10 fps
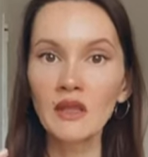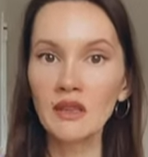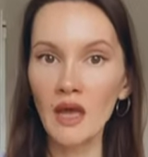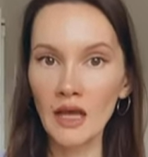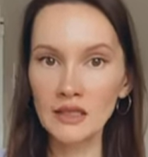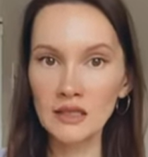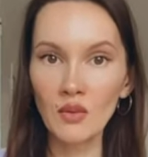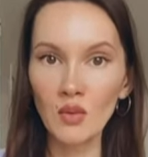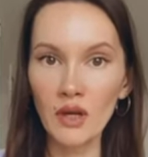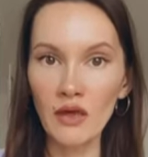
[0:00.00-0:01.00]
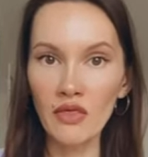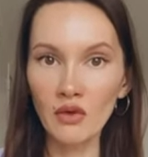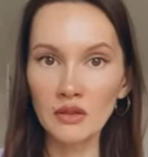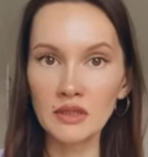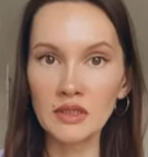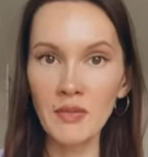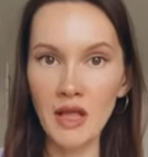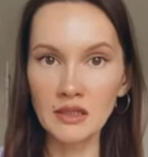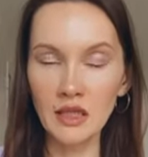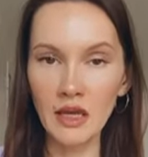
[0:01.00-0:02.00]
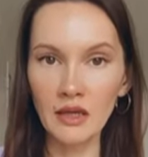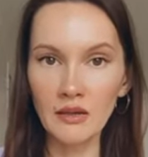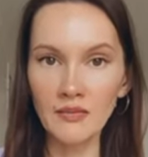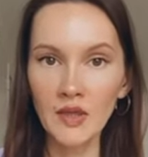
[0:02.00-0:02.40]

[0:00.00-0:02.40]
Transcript: That's what I thought it smells like.